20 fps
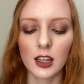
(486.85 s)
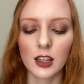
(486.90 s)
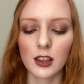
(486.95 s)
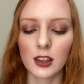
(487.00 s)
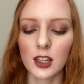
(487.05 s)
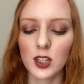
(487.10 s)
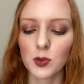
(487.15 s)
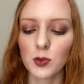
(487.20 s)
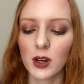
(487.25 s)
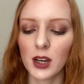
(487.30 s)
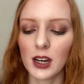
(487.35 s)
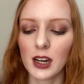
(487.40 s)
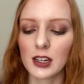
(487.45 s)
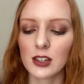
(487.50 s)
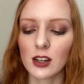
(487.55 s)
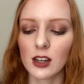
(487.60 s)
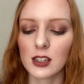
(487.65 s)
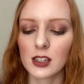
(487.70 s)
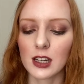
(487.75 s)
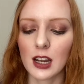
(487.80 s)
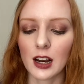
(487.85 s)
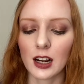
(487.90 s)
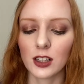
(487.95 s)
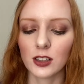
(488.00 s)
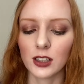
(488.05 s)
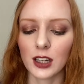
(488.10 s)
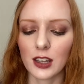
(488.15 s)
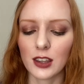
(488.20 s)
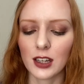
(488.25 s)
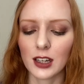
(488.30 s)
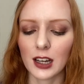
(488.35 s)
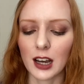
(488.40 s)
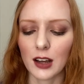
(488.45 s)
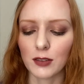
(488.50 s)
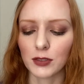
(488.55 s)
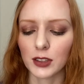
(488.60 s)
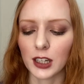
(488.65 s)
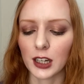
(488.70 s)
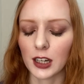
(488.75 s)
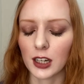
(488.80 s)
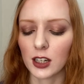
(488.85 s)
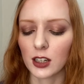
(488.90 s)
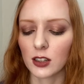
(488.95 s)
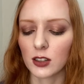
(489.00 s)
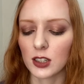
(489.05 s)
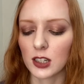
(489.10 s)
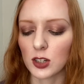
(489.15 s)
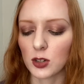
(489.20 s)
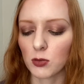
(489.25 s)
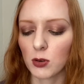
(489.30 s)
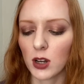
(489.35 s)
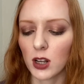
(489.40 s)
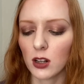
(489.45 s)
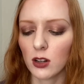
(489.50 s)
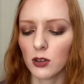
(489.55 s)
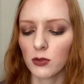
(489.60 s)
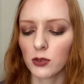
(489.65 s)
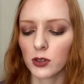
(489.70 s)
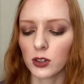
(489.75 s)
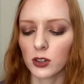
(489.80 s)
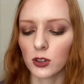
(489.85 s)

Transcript: this one, it does technically, I think, have like, is it 12?